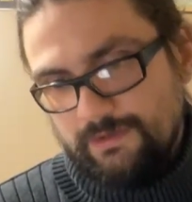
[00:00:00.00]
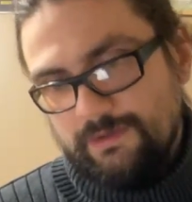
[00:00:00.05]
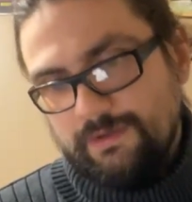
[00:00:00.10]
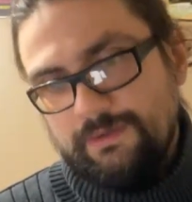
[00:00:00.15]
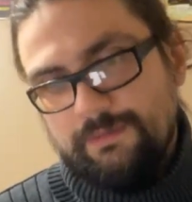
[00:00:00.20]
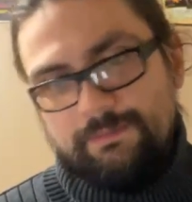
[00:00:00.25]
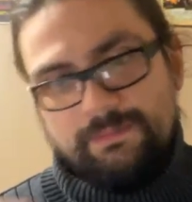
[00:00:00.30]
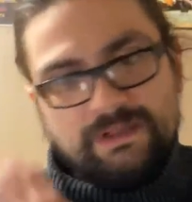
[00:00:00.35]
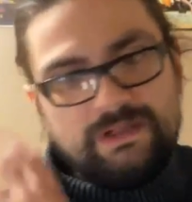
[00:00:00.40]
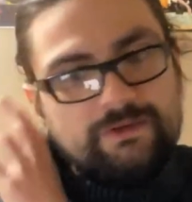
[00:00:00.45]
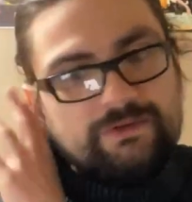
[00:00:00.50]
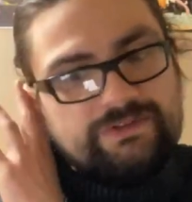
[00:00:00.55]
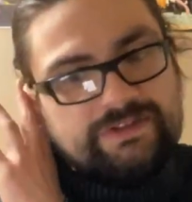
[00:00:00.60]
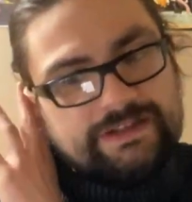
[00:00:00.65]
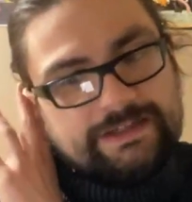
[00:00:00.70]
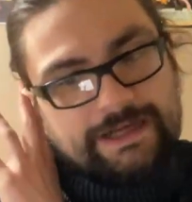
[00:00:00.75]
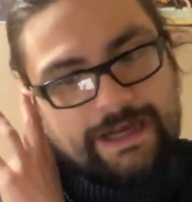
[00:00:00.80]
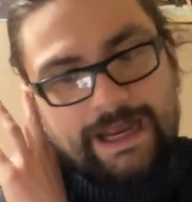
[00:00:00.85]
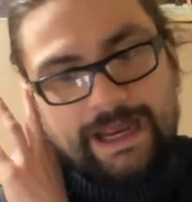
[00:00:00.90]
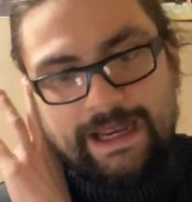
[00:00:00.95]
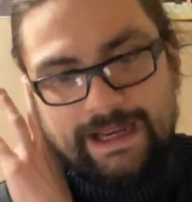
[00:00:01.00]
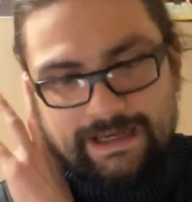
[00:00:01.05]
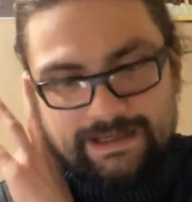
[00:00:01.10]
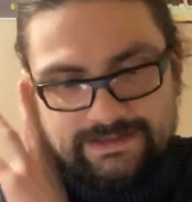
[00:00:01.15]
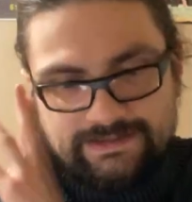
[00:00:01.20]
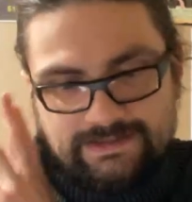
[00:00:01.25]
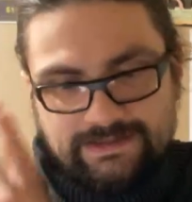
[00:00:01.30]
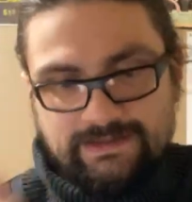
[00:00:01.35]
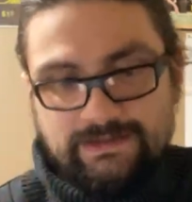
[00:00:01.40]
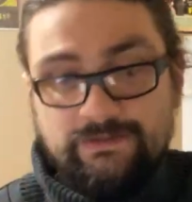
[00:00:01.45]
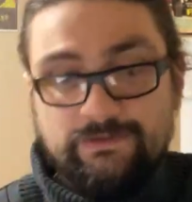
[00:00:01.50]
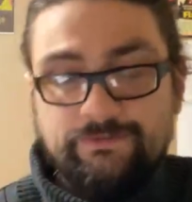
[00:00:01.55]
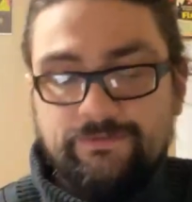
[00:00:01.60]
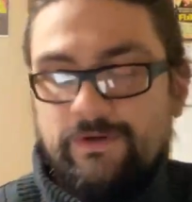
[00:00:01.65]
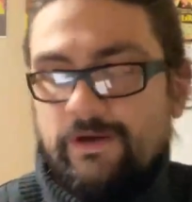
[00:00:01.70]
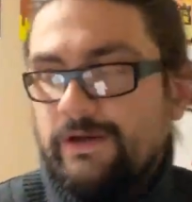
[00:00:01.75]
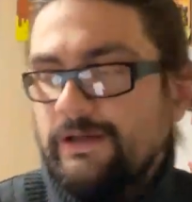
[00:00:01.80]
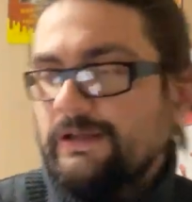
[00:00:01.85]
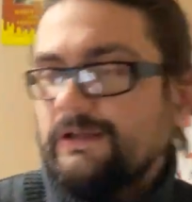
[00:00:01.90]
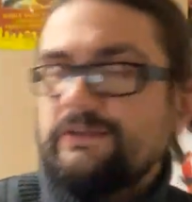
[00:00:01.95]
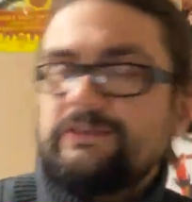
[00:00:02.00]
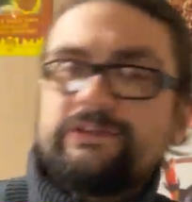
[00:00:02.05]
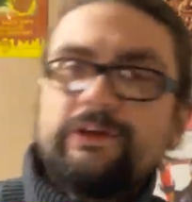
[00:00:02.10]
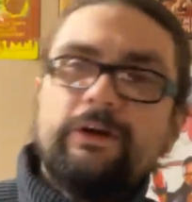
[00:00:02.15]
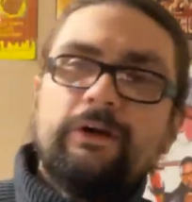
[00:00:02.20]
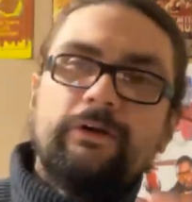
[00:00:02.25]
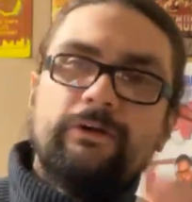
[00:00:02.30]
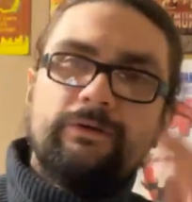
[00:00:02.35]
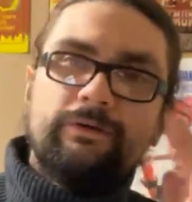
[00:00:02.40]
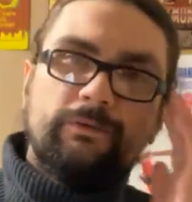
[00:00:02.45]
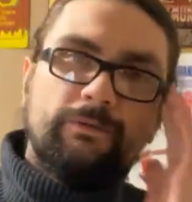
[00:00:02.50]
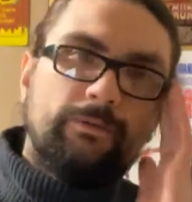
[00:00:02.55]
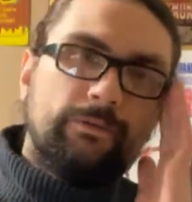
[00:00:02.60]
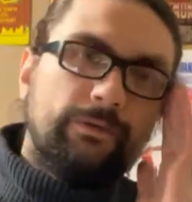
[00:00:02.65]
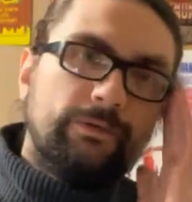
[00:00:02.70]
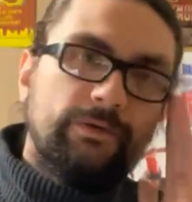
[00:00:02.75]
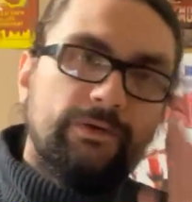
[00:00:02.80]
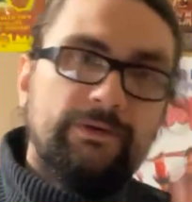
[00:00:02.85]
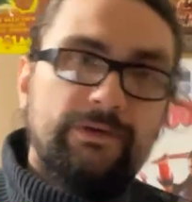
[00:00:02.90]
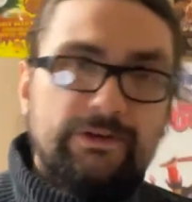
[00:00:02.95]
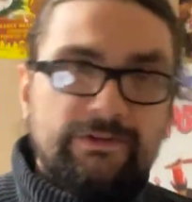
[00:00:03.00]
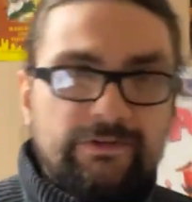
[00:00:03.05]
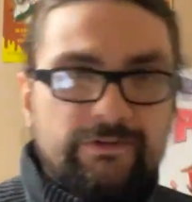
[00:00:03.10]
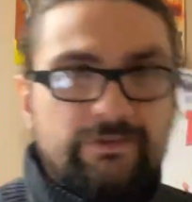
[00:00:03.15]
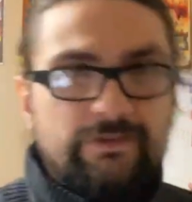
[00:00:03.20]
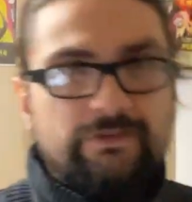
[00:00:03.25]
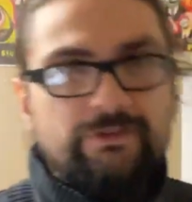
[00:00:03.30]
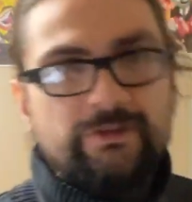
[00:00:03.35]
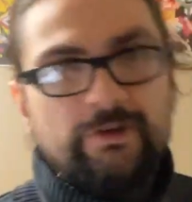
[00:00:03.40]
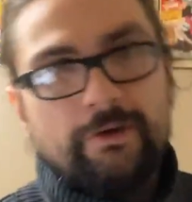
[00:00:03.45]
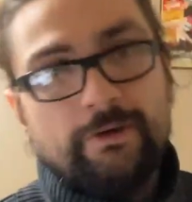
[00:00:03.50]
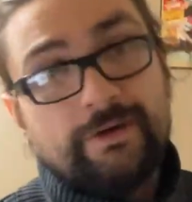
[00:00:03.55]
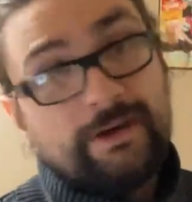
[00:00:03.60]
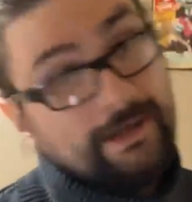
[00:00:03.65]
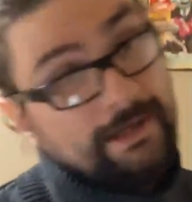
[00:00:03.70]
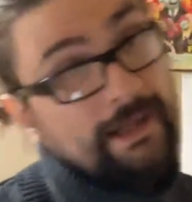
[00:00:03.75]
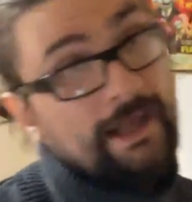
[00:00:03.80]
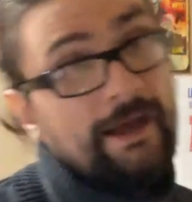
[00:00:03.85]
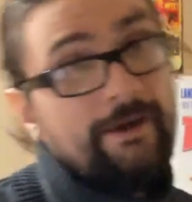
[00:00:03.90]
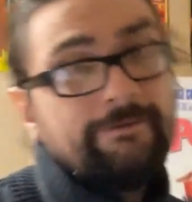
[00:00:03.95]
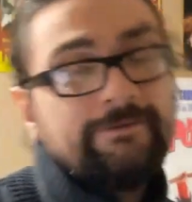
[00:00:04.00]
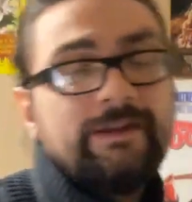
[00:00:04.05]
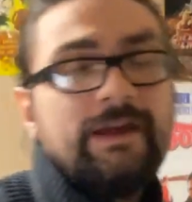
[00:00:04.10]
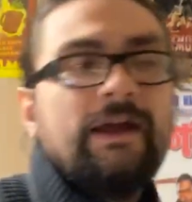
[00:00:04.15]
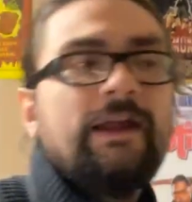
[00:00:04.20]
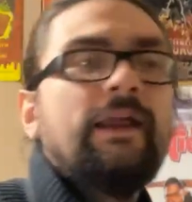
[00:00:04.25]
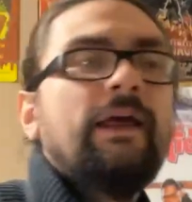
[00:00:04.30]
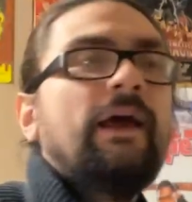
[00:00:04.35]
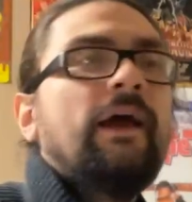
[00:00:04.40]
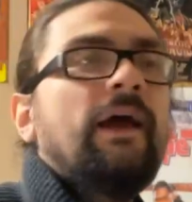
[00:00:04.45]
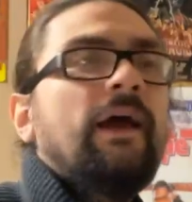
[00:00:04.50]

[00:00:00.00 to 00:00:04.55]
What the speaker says: Music ass is funny. So this is a joke I laughed at.